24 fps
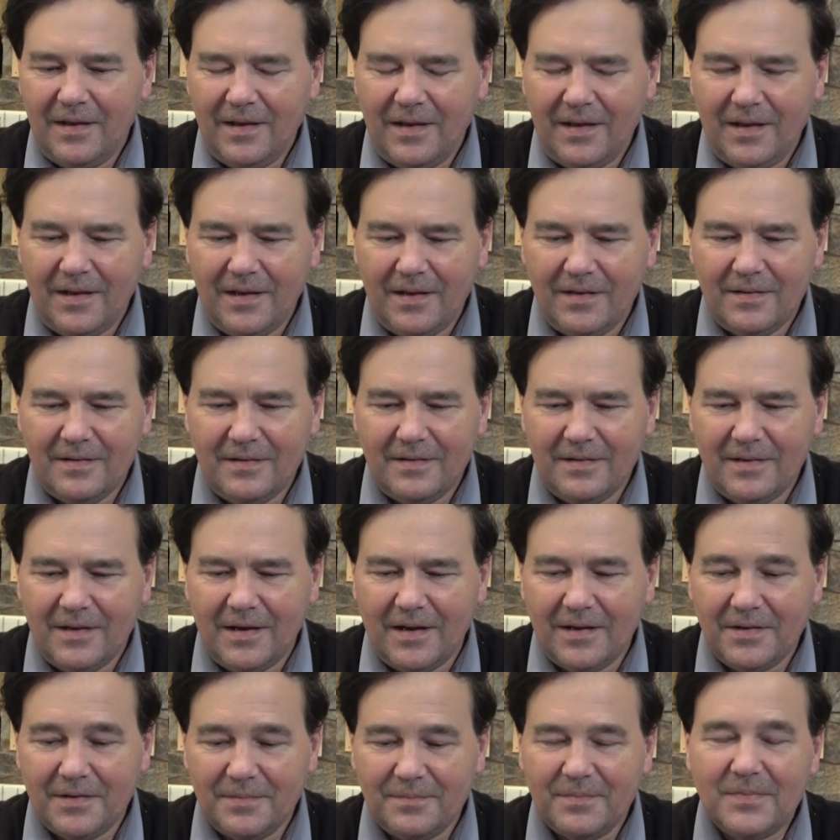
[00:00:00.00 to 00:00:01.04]
and
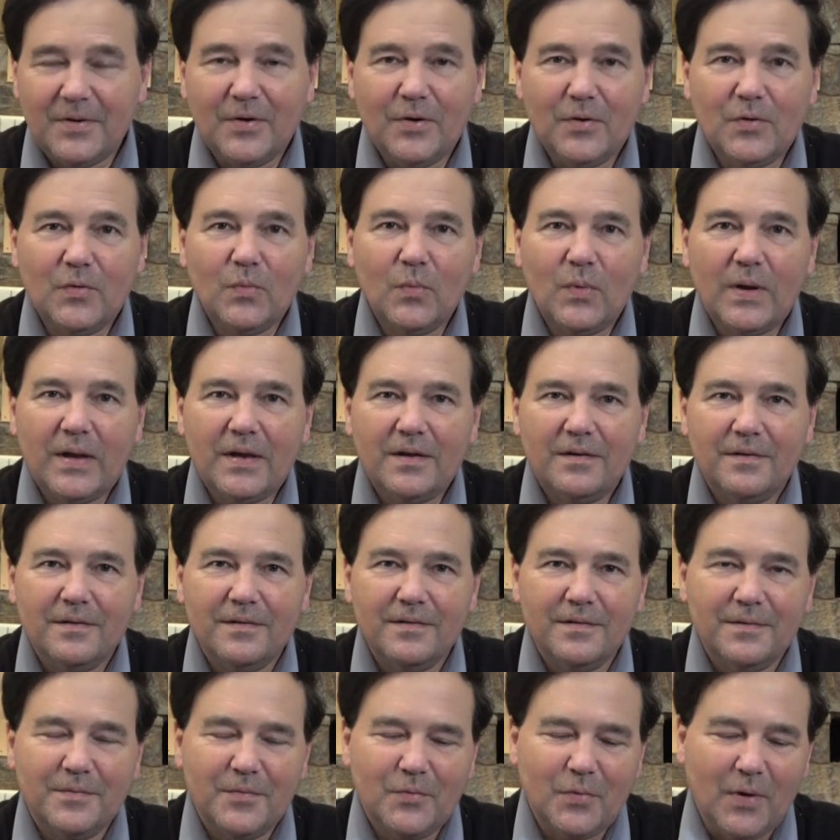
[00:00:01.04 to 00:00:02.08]
I couldn't wait
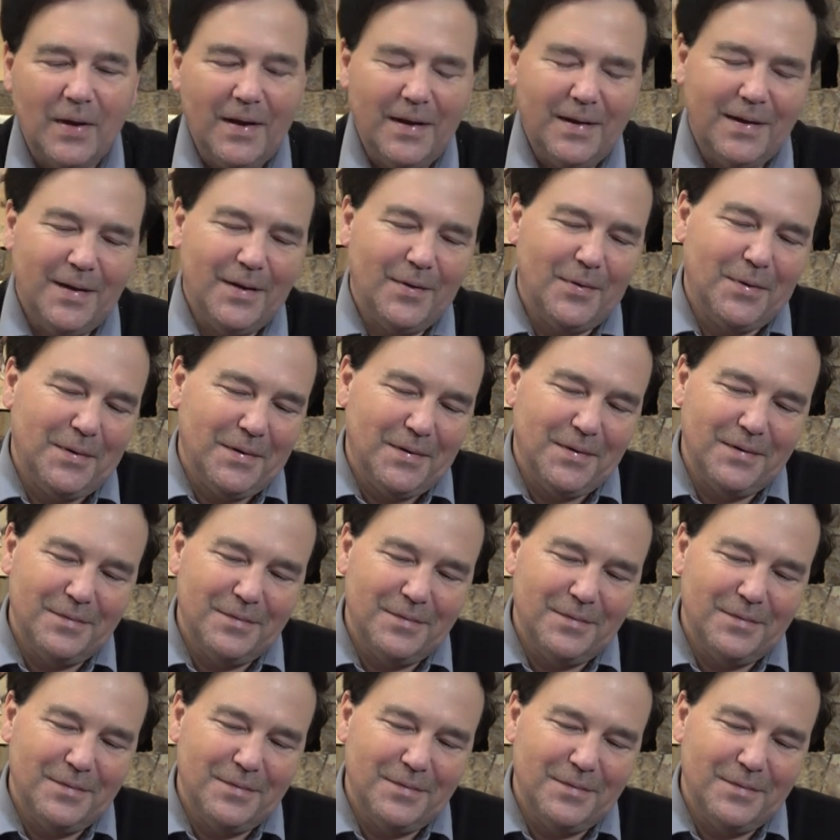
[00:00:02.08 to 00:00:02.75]
to try it out.